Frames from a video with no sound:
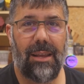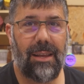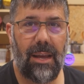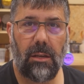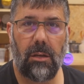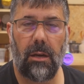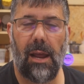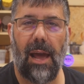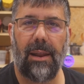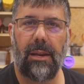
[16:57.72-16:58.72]
get good
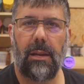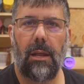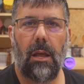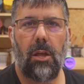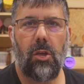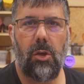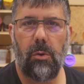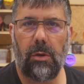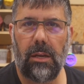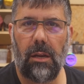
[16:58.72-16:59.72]
at it, you
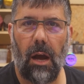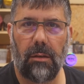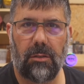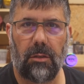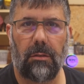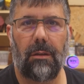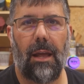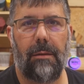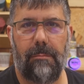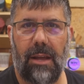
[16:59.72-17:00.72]
can hustle
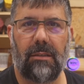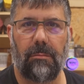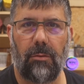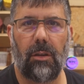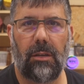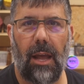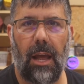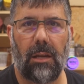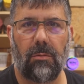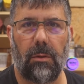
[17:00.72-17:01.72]
and make some good
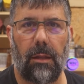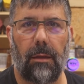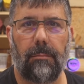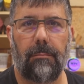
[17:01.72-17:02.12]
cash with it.